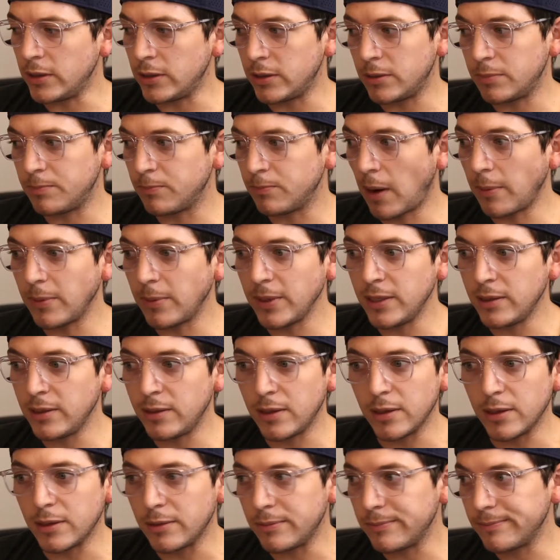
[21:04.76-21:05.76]
probably
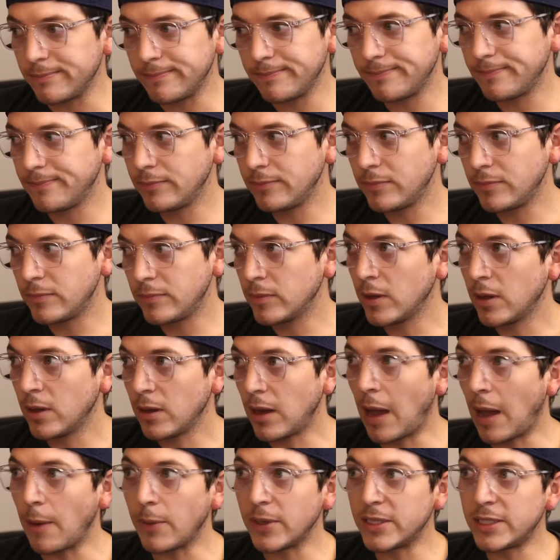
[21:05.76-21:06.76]
I
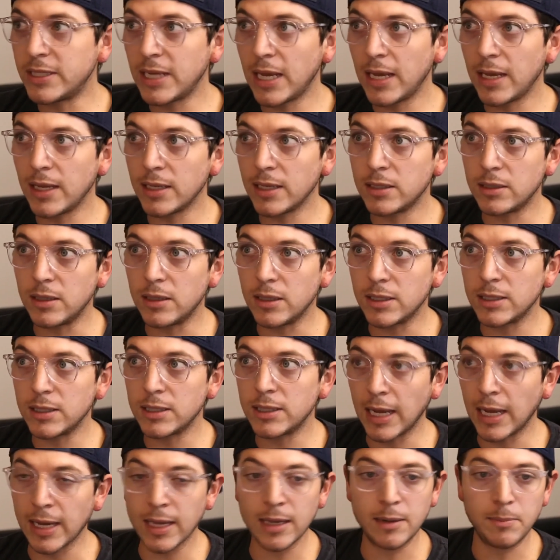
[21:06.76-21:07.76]
would say it's the
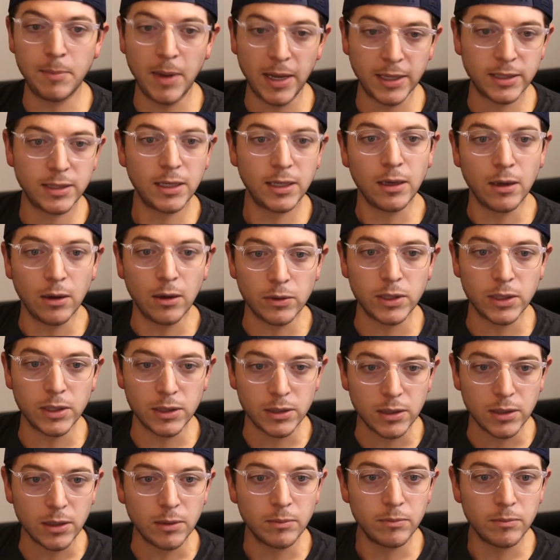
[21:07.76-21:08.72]
second best ecosystem